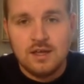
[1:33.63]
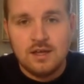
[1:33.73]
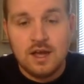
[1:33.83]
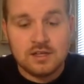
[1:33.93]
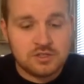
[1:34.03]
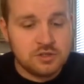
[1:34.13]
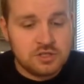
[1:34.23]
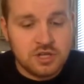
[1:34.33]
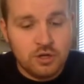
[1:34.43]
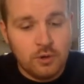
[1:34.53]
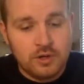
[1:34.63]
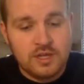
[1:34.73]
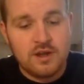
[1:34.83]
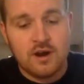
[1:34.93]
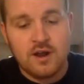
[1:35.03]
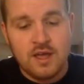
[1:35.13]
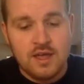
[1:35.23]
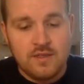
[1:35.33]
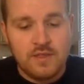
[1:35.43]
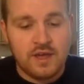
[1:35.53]
It's good to note here
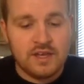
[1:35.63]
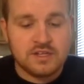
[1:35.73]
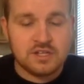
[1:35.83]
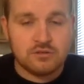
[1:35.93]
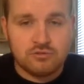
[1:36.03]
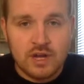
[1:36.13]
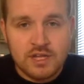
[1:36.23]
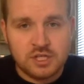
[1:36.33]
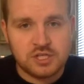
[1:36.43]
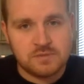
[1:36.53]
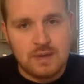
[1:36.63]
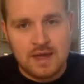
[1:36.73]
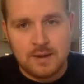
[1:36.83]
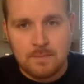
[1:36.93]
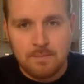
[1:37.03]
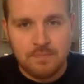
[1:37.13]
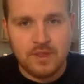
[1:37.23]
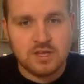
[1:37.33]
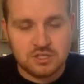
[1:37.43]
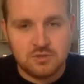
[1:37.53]
that it is a righteous man
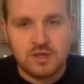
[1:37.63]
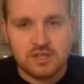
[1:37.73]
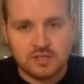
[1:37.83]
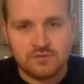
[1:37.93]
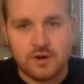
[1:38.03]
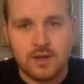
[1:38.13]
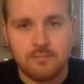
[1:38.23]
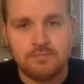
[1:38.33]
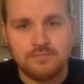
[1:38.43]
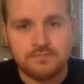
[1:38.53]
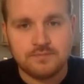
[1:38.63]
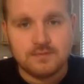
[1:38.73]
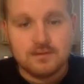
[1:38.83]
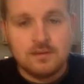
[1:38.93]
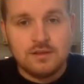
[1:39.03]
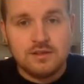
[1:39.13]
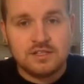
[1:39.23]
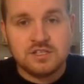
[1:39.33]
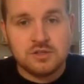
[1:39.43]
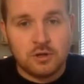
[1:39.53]
that is doing this for him.
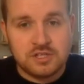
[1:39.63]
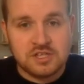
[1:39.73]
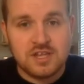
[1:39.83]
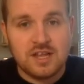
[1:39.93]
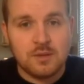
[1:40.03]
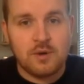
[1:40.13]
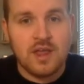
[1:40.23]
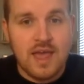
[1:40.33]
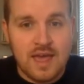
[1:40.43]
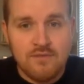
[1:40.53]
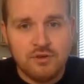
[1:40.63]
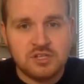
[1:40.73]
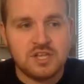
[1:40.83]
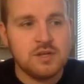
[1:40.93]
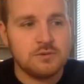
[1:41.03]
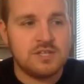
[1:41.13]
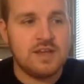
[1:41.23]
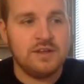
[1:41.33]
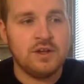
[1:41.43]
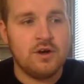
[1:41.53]
This is not to celebrate every single
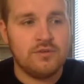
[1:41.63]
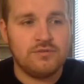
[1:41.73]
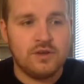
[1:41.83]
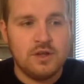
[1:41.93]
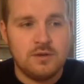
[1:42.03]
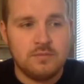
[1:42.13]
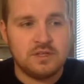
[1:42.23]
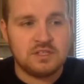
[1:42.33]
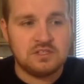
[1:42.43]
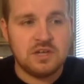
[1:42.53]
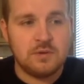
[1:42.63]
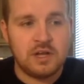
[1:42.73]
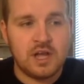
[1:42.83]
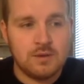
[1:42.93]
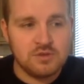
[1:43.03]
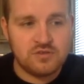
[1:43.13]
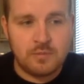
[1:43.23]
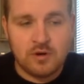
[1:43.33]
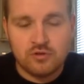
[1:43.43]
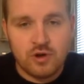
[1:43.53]
telling off, but to say when it comes from
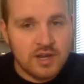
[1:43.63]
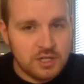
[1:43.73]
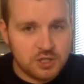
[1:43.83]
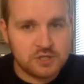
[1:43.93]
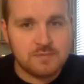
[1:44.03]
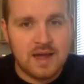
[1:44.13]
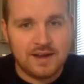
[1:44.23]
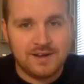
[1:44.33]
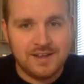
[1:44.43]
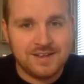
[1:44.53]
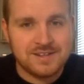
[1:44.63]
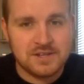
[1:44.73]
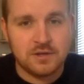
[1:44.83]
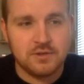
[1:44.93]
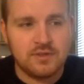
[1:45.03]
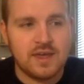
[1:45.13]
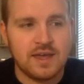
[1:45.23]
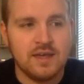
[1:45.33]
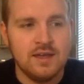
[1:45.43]
a righteous man, it is a good thing.